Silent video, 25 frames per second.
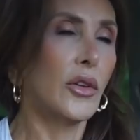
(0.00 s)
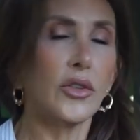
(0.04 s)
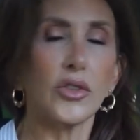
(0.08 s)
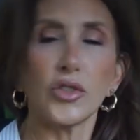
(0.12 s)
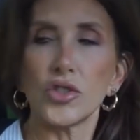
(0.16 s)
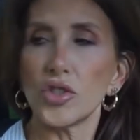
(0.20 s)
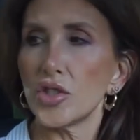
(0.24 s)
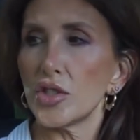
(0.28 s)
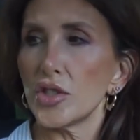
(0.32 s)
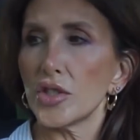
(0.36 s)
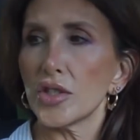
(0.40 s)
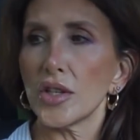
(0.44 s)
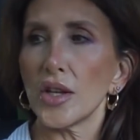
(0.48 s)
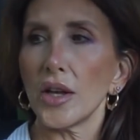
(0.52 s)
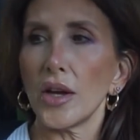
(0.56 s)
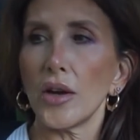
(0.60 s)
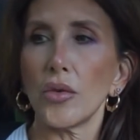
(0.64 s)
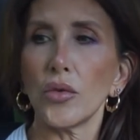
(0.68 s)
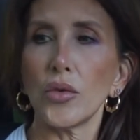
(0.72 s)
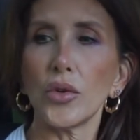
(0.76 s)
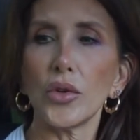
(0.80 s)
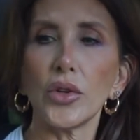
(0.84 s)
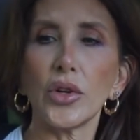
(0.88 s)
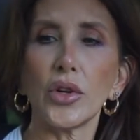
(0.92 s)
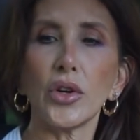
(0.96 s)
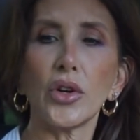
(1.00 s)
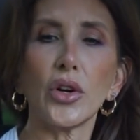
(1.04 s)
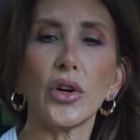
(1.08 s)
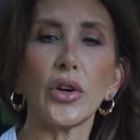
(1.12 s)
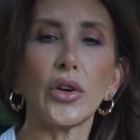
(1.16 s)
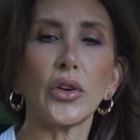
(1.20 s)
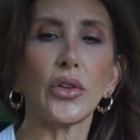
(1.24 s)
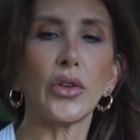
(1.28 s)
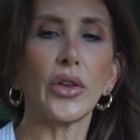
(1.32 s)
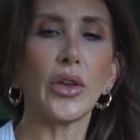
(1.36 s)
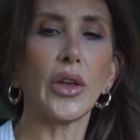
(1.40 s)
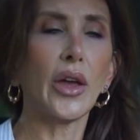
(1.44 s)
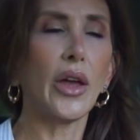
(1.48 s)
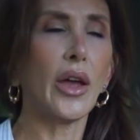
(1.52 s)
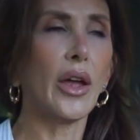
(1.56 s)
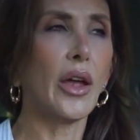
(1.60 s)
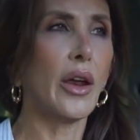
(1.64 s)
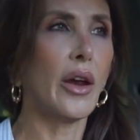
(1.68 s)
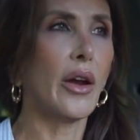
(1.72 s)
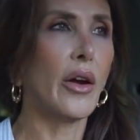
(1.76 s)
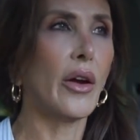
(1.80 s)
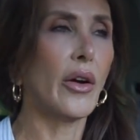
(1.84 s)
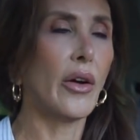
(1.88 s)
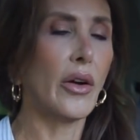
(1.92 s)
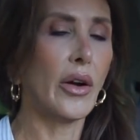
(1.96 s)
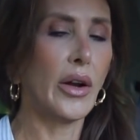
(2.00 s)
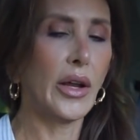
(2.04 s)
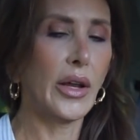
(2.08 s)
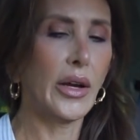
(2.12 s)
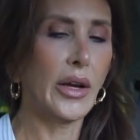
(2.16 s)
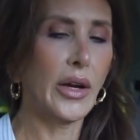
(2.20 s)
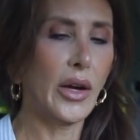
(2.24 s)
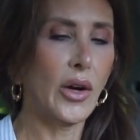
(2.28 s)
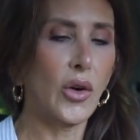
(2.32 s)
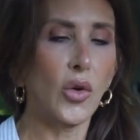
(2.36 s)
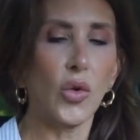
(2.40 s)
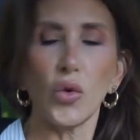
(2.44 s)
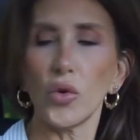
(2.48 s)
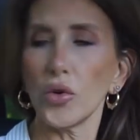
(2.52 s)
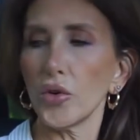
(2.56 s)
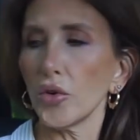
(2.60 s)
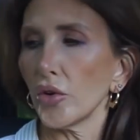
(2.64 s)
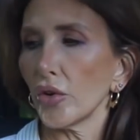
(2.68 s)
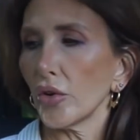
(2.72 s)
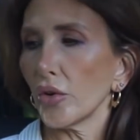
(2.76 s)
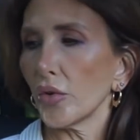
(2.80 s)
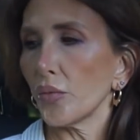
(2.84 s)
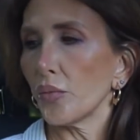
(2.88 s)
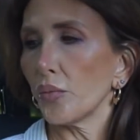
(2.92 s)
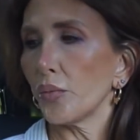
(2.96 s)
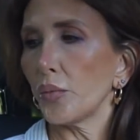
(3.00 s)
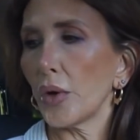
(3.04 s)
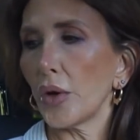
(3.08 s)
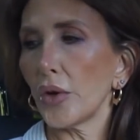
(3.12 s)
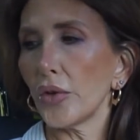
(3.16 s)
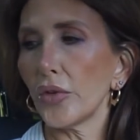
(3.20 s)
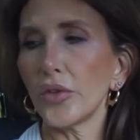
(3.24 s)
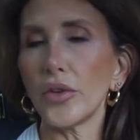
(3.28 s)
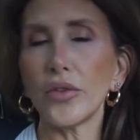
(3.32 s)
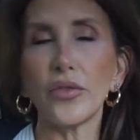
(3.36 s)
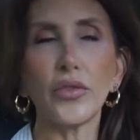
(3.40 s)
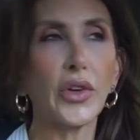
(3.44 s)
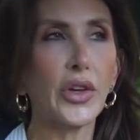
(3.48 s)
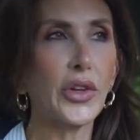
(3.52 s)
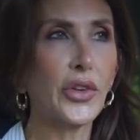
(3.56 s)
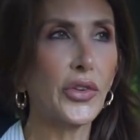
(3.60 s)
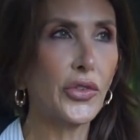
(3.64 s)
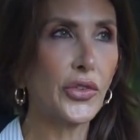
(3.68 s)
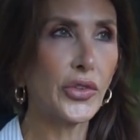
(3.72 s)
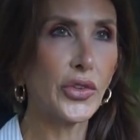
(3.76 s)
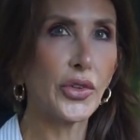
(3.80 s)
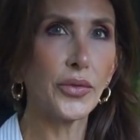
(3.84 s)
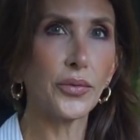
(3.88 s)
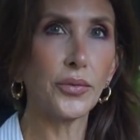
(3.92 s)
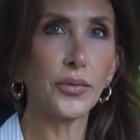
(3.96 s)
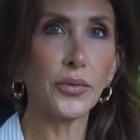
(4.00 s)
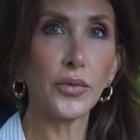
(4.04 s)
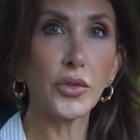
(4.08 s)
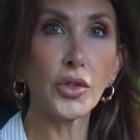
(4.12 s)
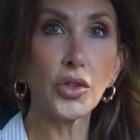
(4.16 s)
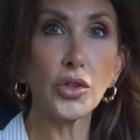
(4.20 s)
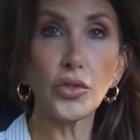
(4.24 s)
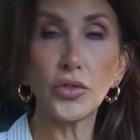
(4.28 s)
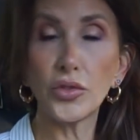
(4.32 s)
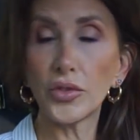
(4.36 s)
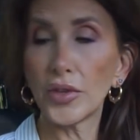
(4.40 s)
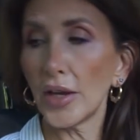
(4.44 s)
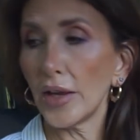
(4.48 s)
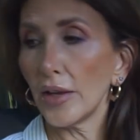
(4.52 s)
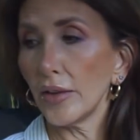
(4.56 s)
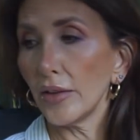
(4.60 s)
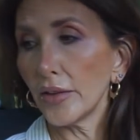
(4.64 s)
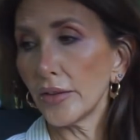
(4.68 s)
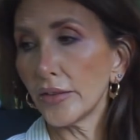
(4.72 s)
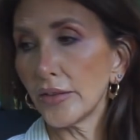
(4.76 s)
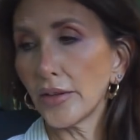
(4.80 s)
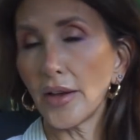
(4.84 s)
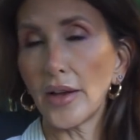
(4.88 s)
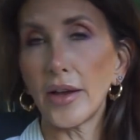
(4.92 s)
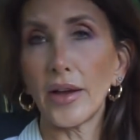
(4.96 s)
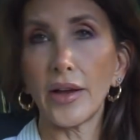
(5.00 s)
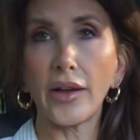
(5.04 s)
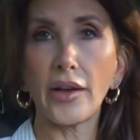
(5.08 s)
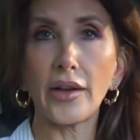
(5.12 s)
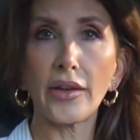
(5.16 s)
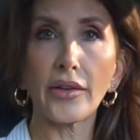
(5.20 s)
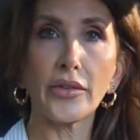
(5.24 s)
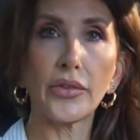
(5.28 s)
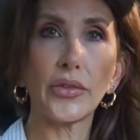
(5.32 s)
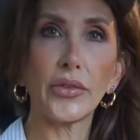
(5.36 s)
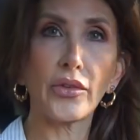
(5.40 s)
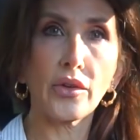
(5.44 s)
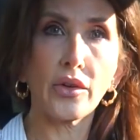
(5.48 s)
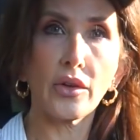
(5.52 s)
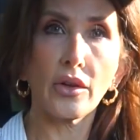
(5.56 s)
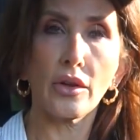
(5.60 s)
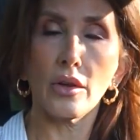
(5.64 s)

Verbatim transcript: she's got really curly hair, and I ordered both of us some Nutella ties.